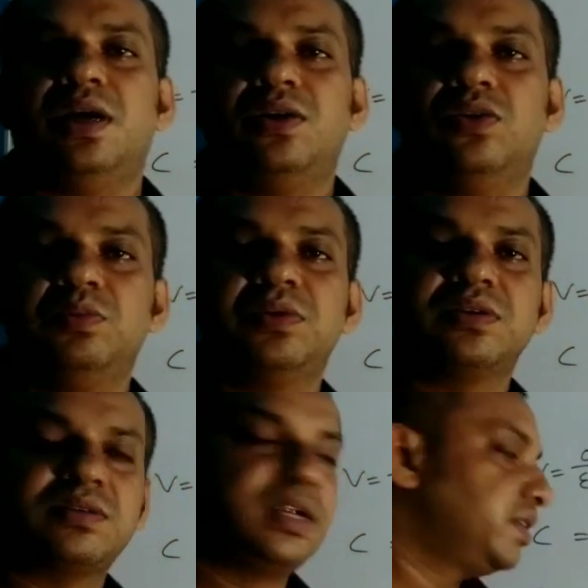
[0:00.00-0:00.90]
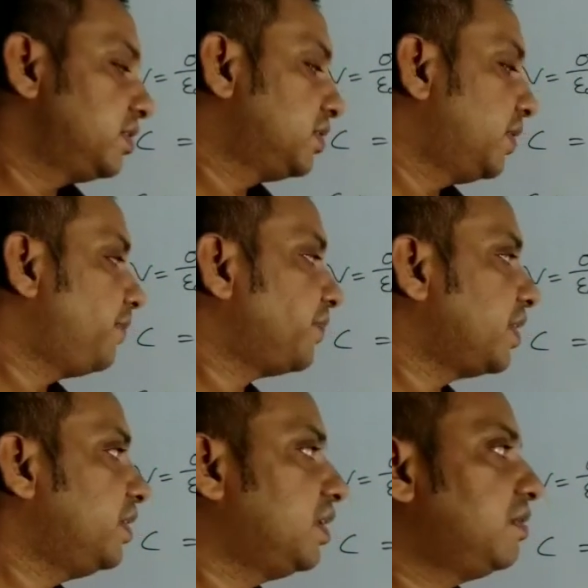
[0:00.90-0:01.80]
I hope you understand this
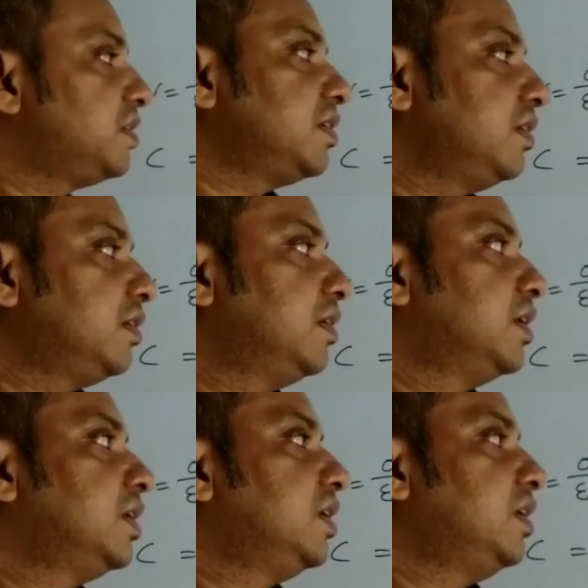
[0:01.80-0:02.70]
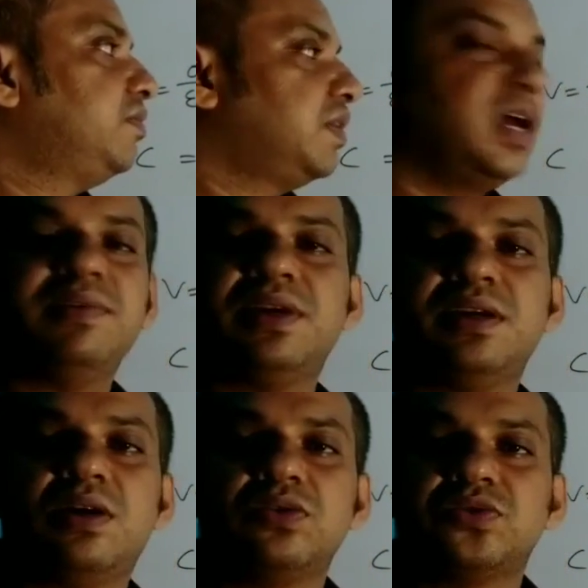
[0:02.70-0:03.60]
derivation. If you have any
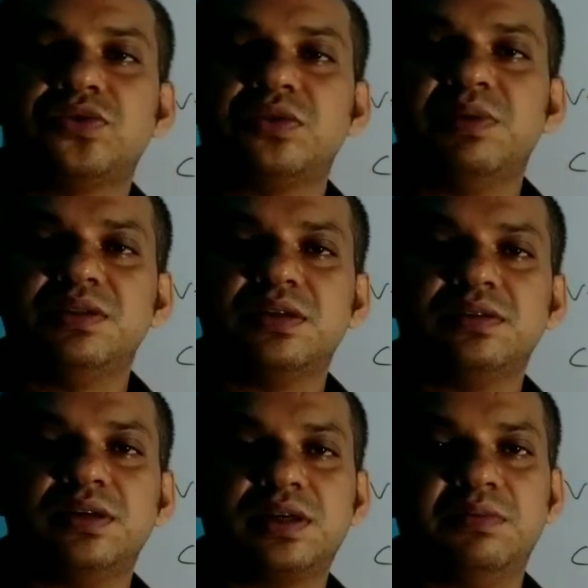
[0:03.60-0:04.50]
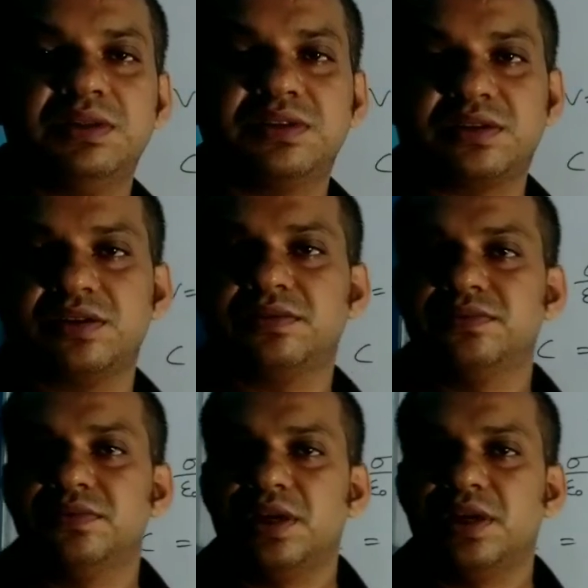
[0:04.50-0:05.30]
doubt, you should mention in the comment section.